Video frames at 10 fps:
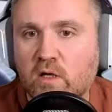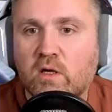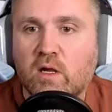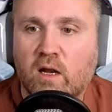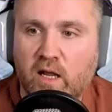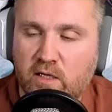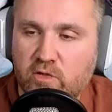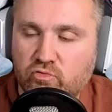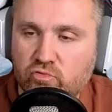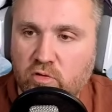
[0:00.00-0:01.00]
likely
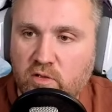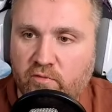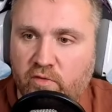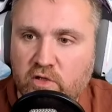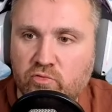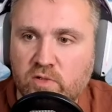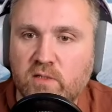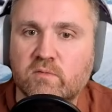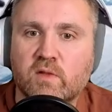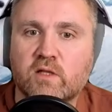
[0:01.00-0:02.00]
to do an infantry.
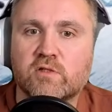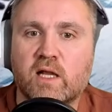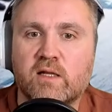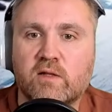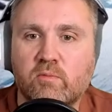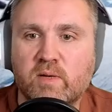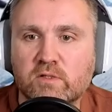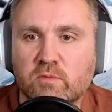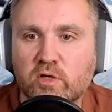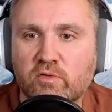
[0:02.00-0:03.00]
That's likely the best
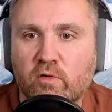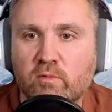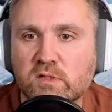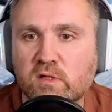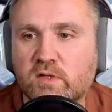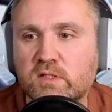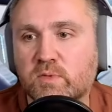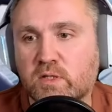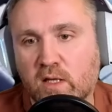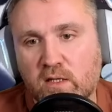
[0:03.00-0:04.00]
option for most of us.
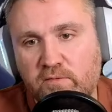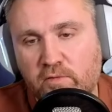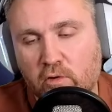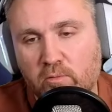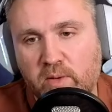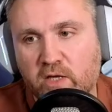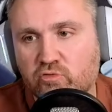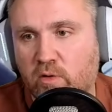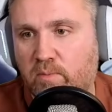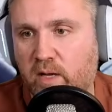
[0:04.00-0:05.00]
But again, if you're a bear
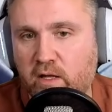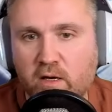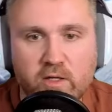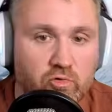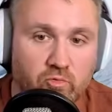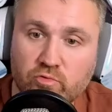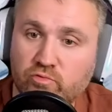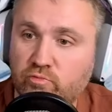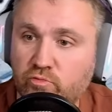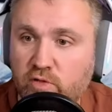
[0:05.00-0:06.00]
trap player and you want to
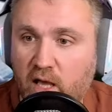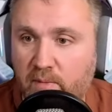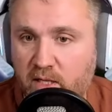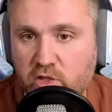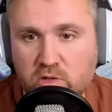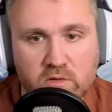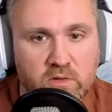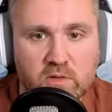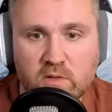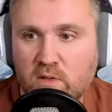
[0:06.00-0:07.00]
do damage,
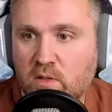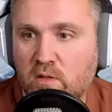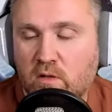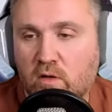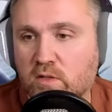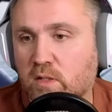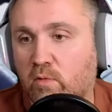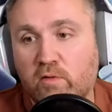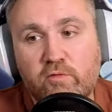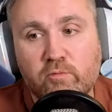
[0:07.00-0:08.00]
or somehow
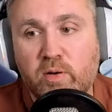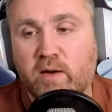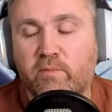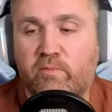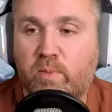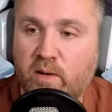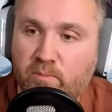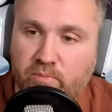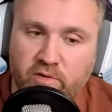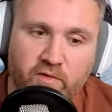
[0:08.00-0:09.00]
if you
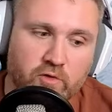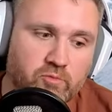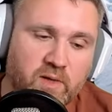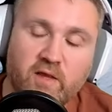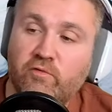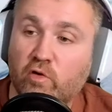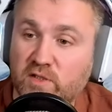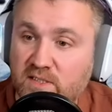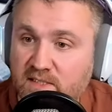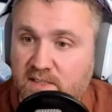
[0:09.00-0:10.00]
prefer to play
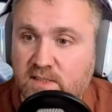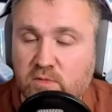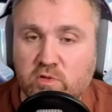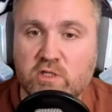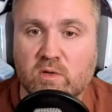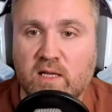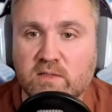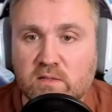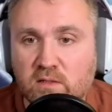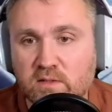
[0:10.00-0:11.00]
40-60 with your
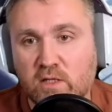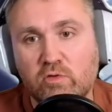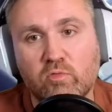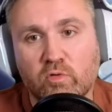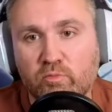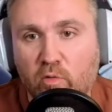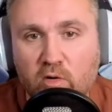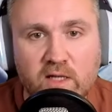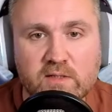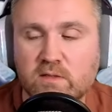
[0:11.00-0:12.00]
lancers and you want more
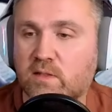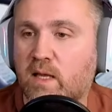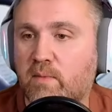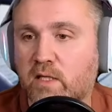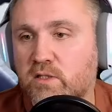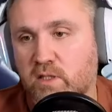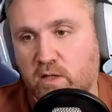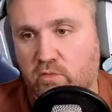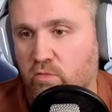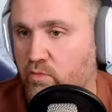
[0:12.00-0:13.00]
lancer damage, then
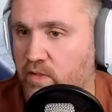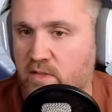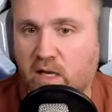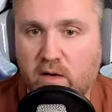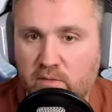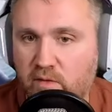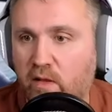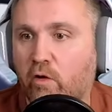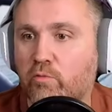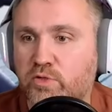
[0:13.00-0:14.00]
these are
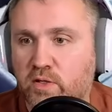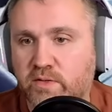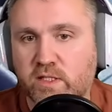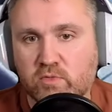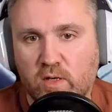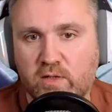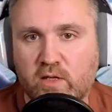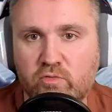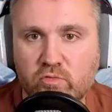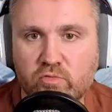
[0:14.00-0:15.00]
options as well
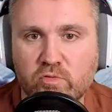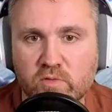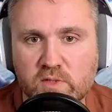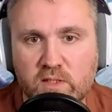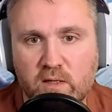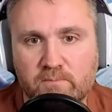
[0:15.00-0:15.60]
that you could consider,